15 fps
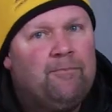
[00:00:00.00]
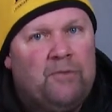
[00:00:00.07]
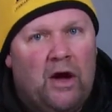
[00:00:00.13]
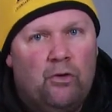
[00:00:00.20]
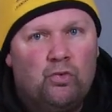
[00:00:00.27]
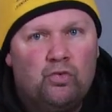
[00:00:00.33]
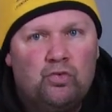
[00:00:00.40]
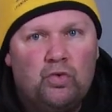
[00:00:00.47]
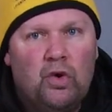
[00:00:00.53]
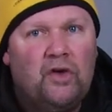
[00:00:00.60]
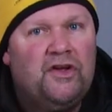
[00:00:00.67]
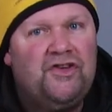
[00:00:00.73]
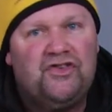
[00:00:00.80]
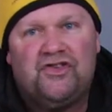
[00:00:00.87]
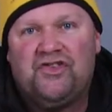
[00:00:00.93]
I
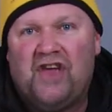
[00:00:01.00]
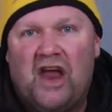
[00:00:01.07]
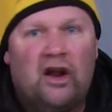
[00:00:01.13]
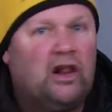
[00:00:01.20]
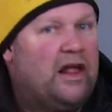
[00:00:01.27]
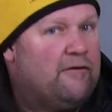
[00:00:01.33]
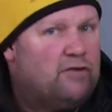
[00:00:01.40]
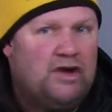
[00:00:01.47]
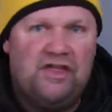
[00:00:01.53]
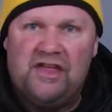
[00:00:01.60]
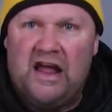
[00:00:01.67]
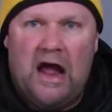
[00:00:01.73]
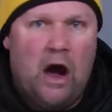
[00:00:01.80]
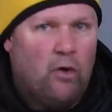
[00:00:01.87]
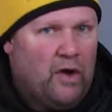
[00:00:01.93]
really subtle
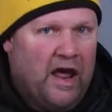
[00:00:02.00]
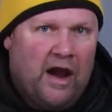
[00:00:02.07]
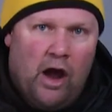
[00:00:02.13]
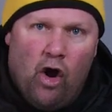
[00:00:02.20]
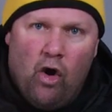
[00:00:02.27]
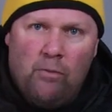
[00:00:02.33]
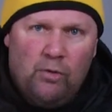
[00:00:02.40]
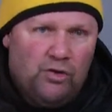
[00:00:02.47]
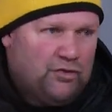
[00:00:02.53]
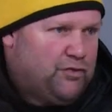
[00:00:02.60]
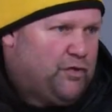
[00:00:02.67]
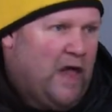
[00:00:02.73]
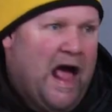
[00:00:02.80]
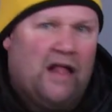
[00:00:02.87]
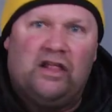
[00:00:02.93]
everything out and I almost
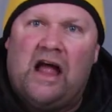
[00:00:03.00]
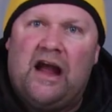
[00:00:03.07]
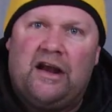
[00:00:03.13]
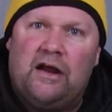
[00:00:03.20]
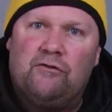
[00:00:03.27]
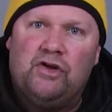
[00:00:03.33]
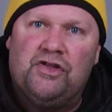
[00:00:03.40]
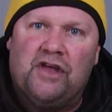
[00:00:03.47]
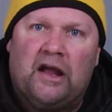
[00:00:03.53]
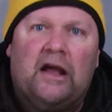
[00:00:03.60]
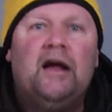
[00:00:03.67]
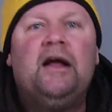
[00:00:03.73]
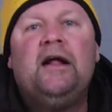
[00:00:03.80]
flatline everything.